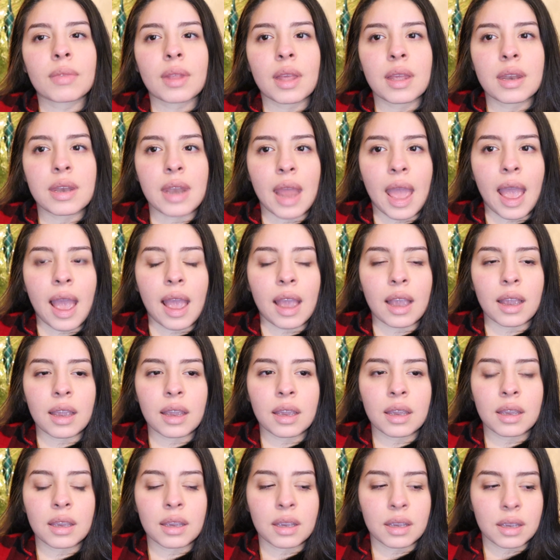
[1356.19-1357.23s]
nag
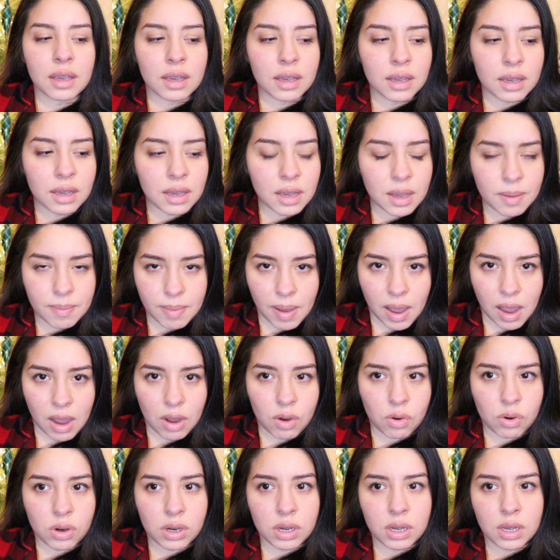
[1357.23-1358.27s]

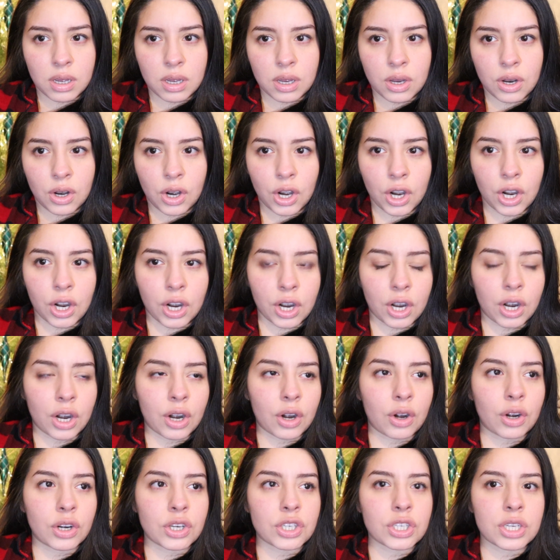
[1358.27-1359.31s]
about her
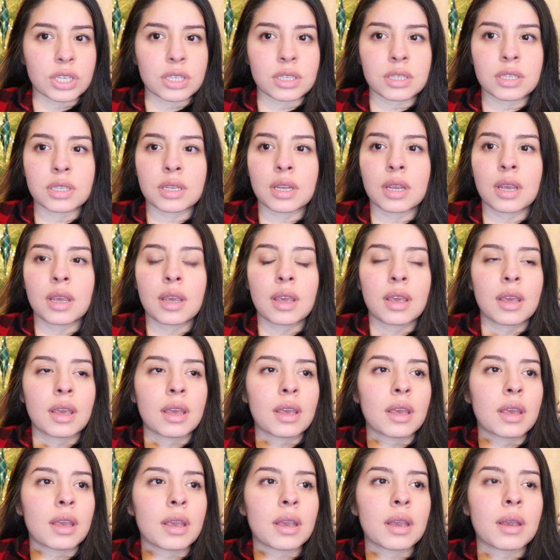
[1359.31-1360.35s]
or just
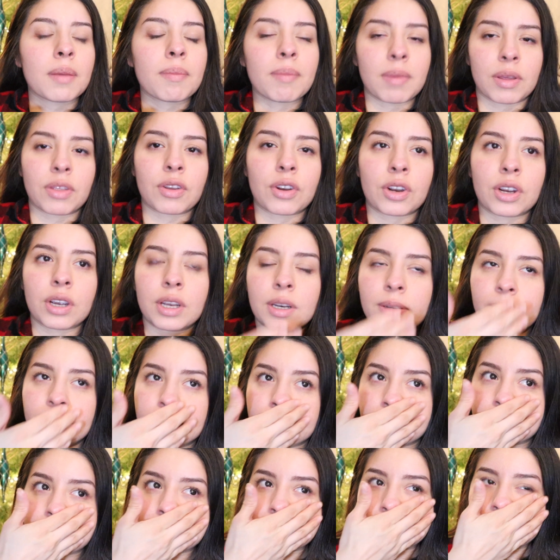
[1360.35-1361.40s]
motherhood.
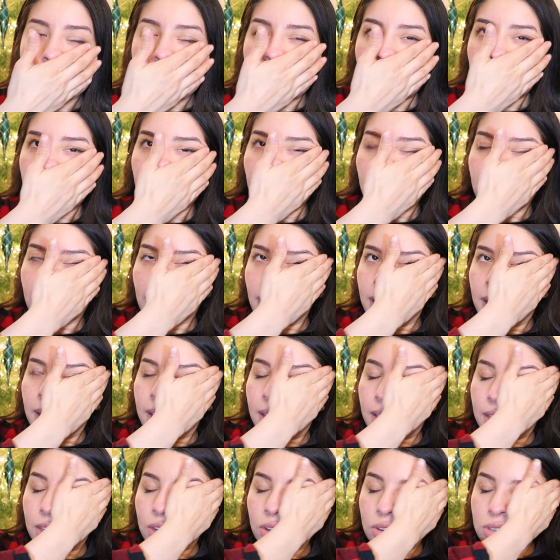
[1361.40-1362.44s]

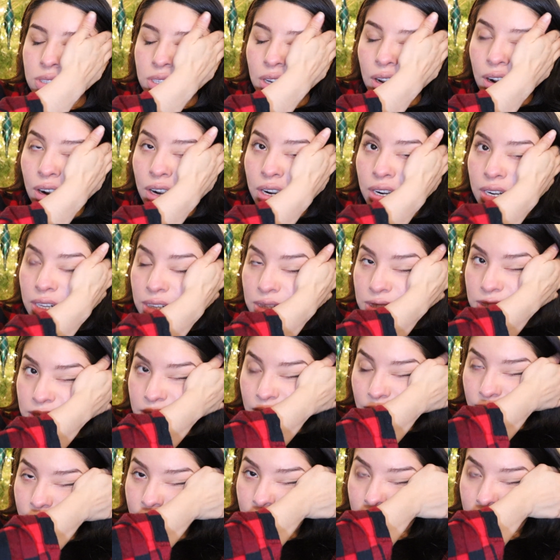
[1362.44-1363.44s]
I know it's hard and stuff,